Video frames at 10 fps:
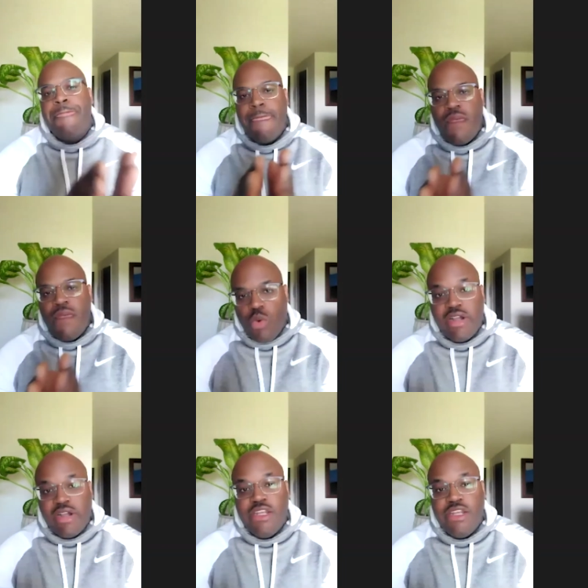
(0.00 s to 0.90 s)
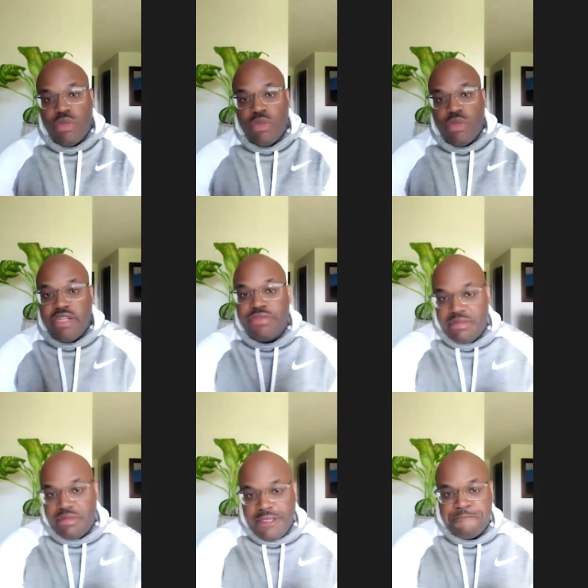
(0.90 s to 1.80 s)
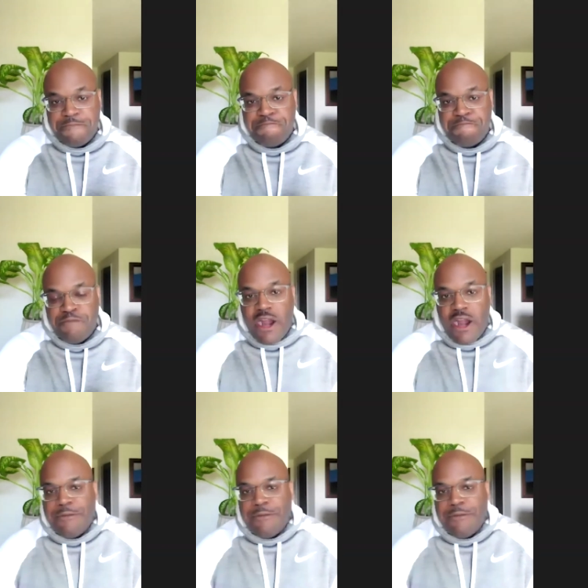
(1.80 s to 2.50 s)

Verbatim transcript: what are they doing different than me? All right.